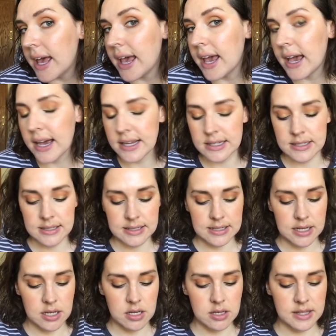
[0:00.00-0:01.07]
and
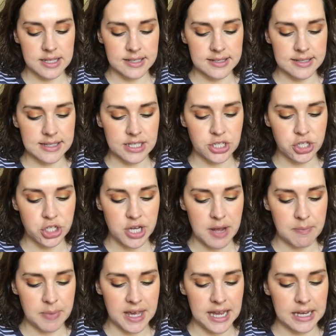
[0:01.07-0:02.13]
this is the
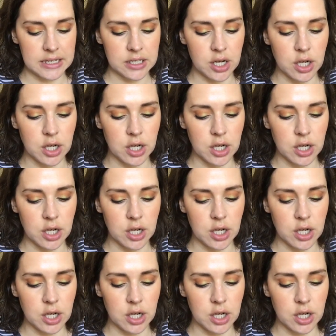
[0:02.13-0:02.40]
champagne